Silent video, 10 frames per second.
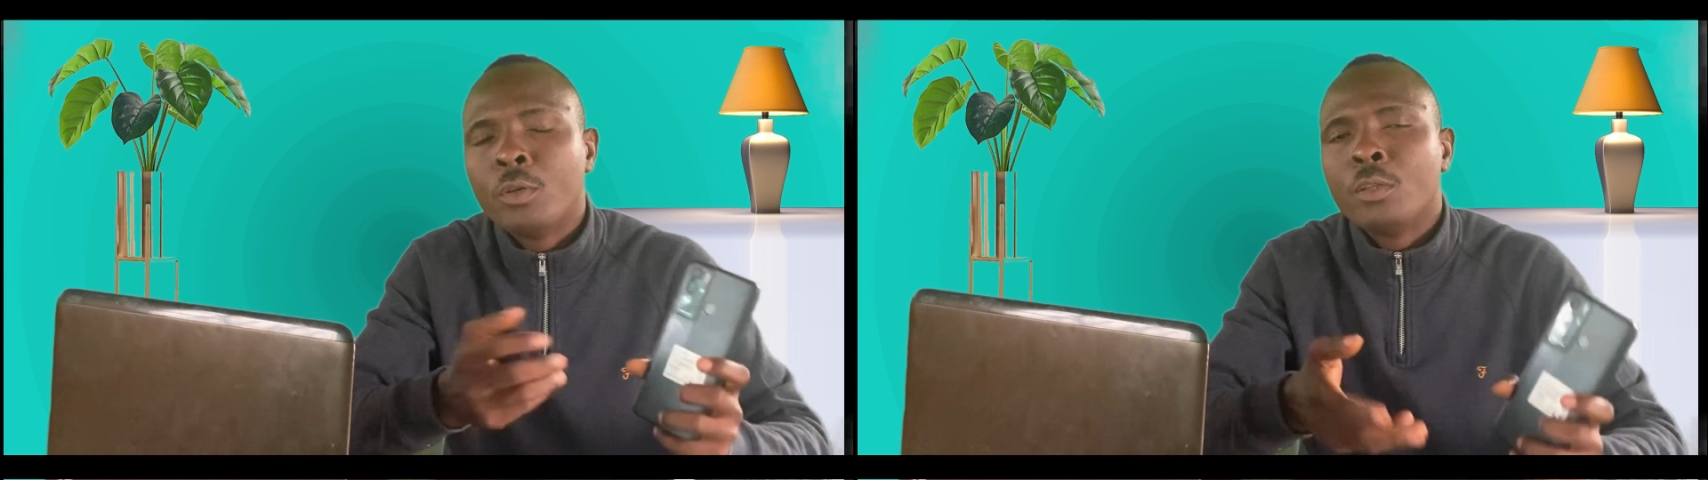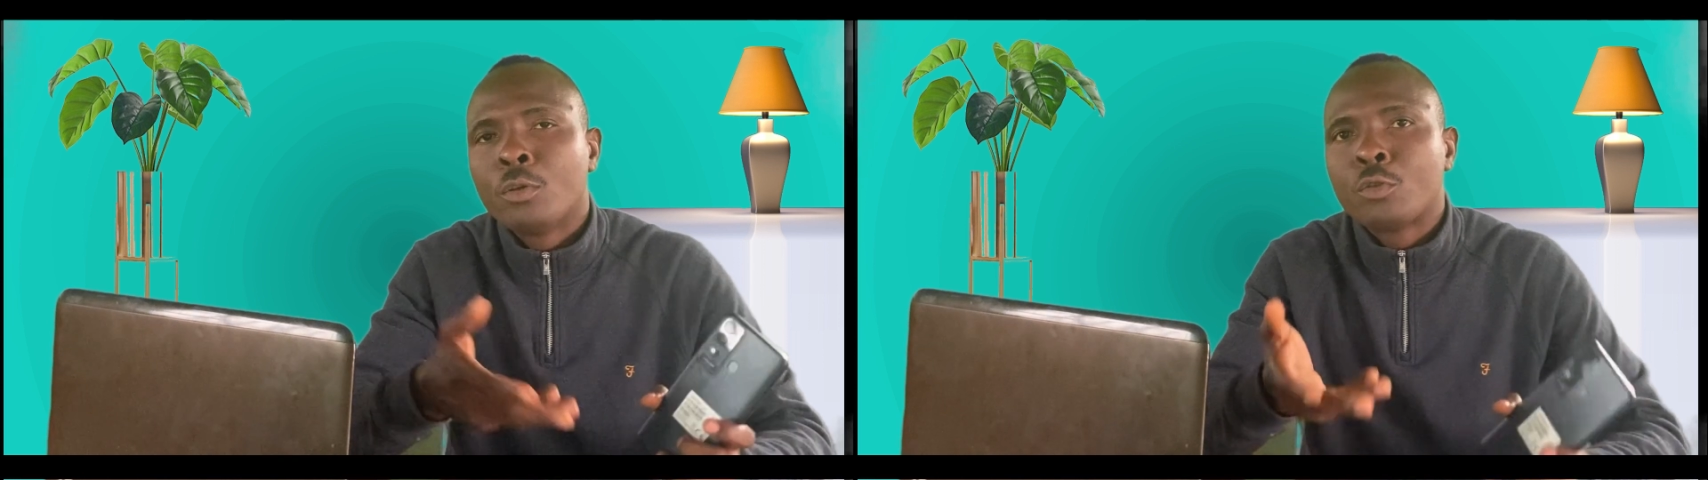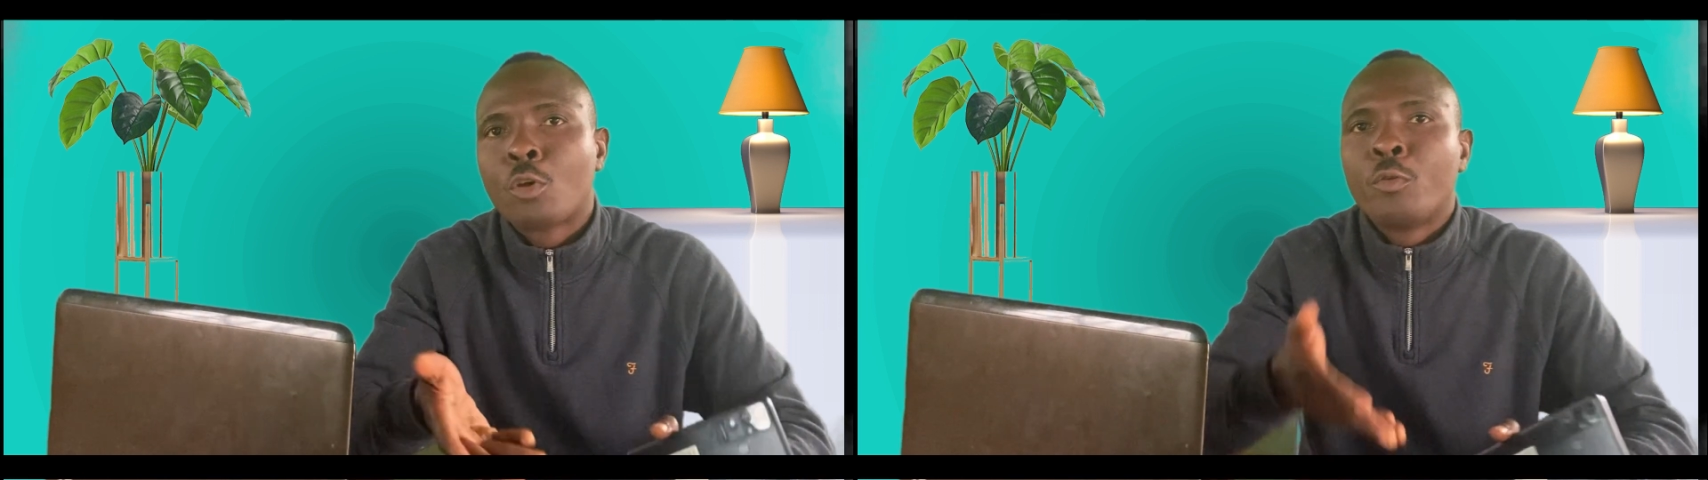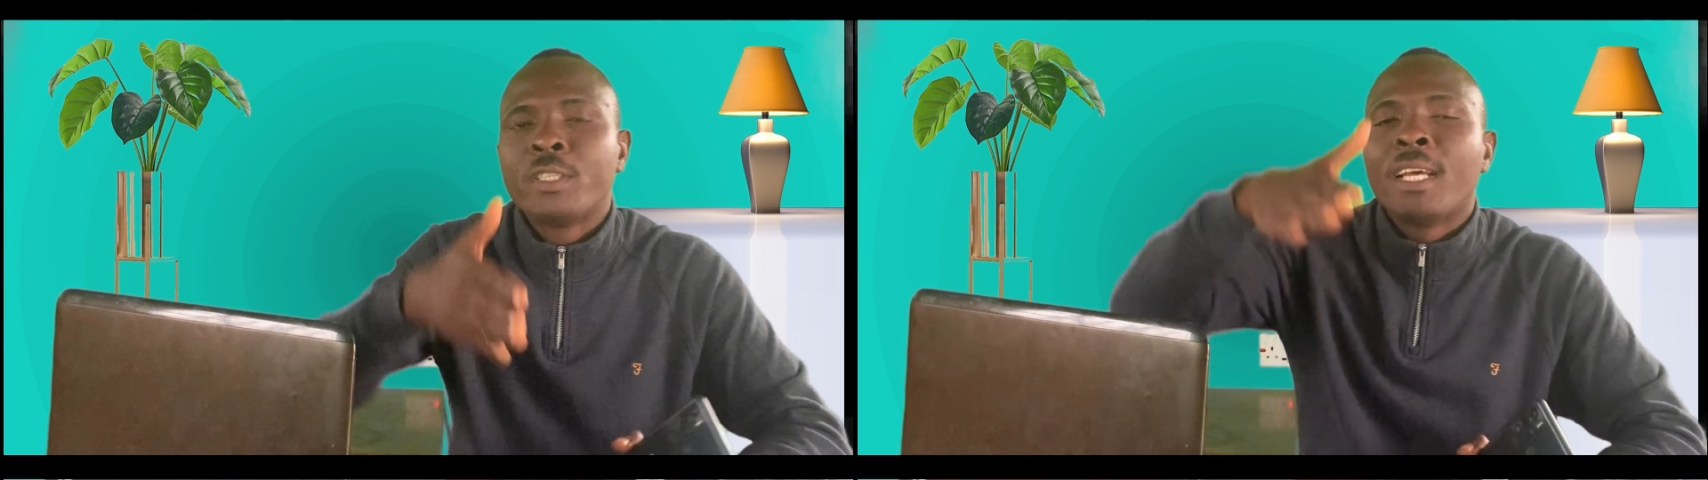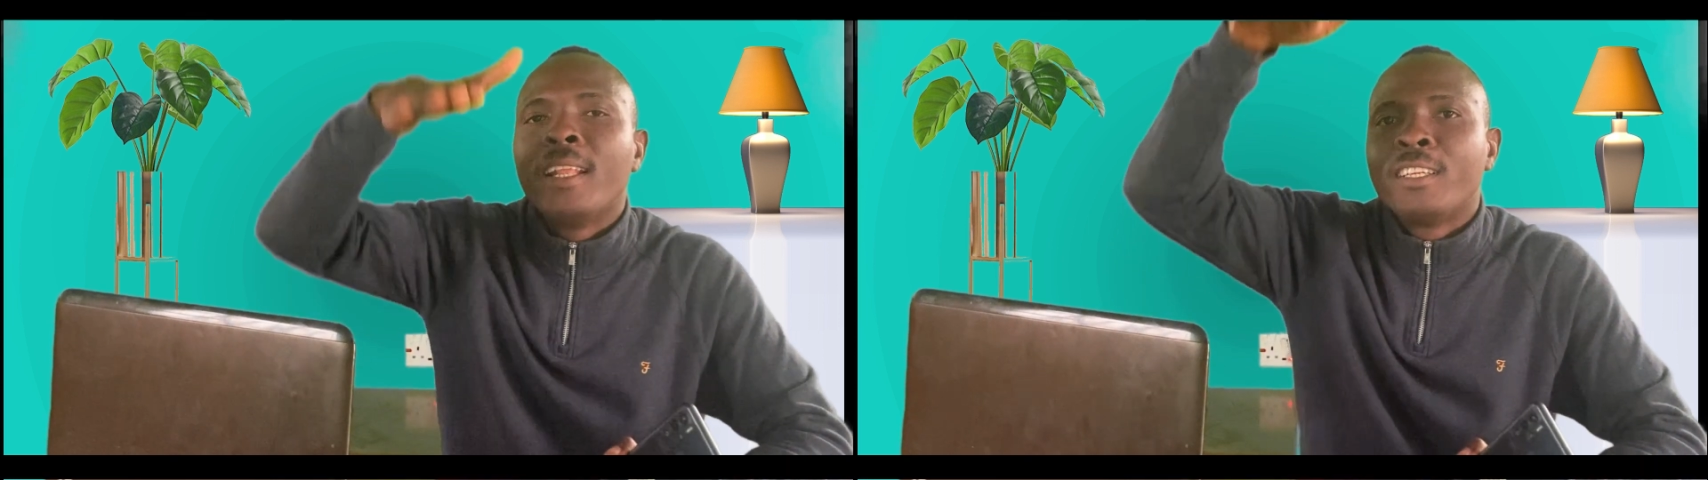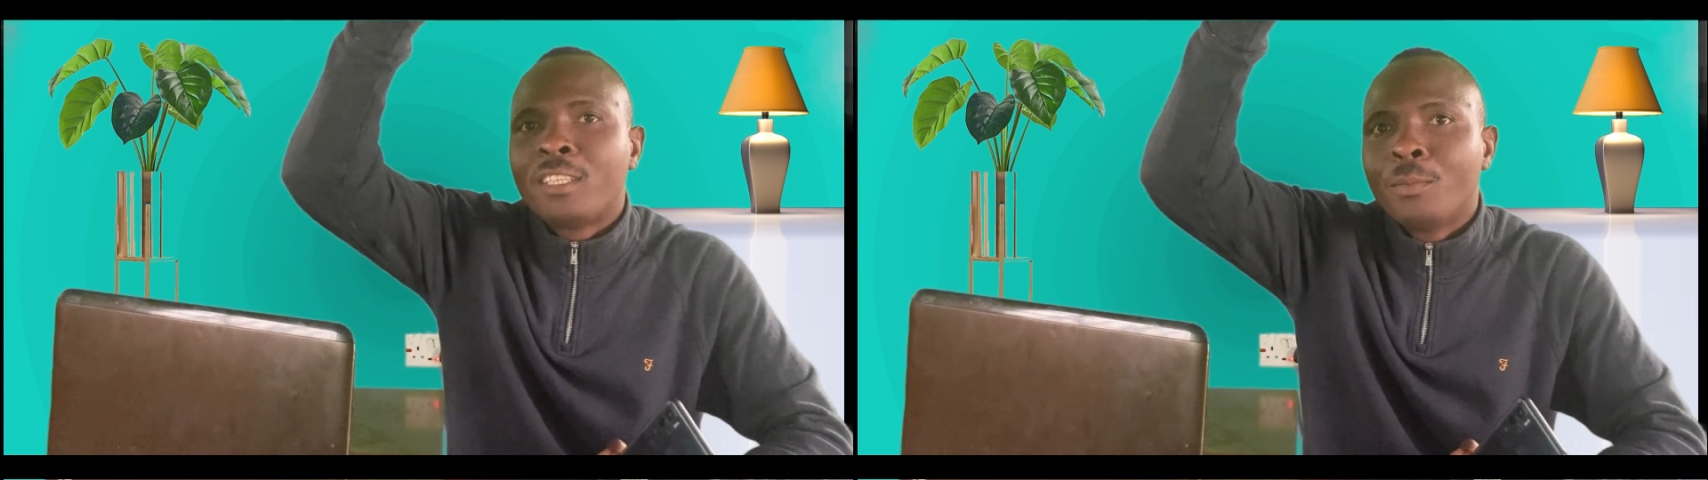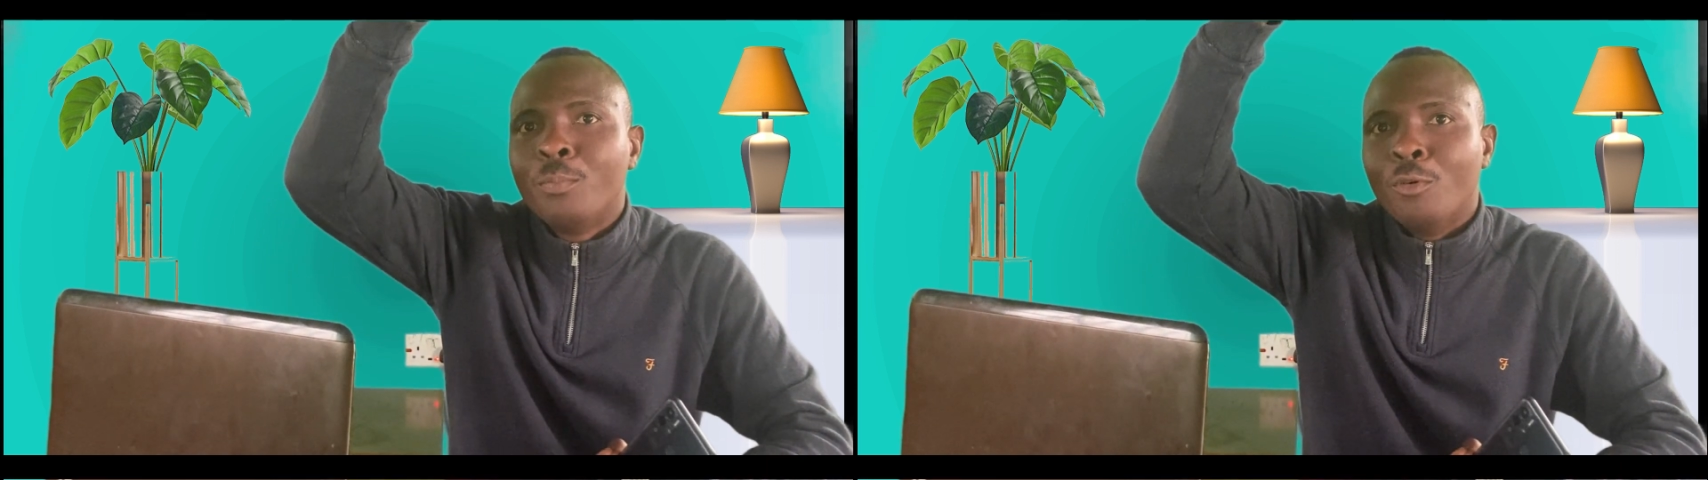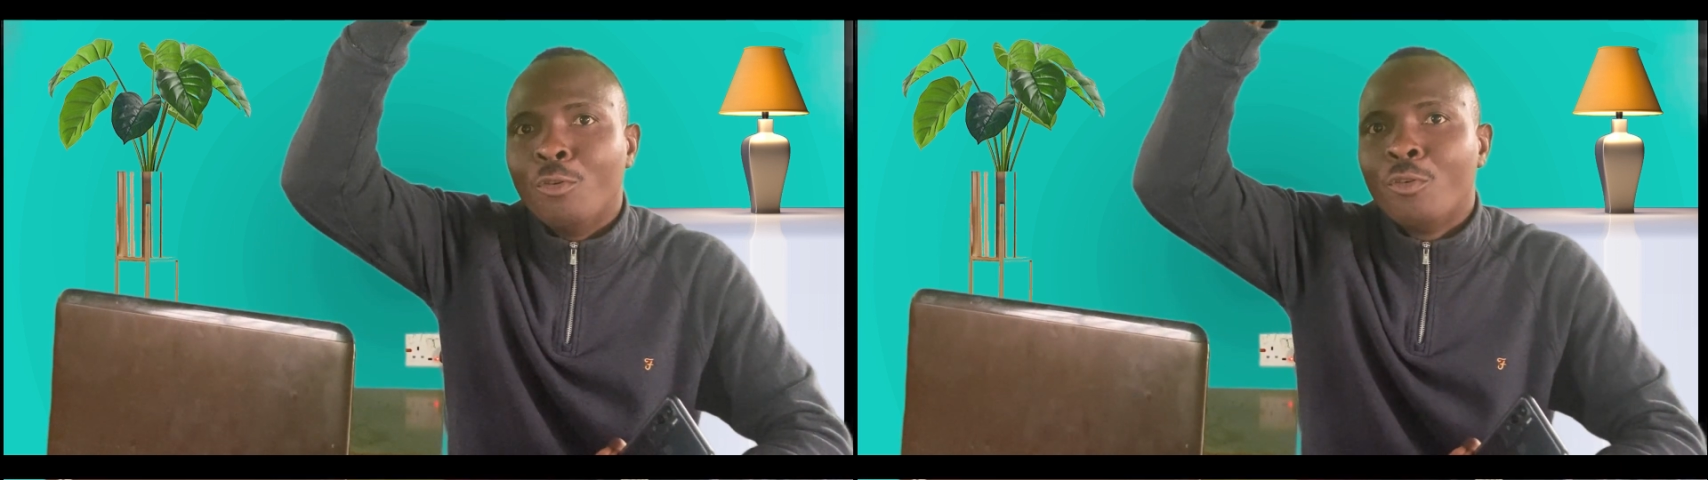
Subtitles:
it not tall reach electric pole,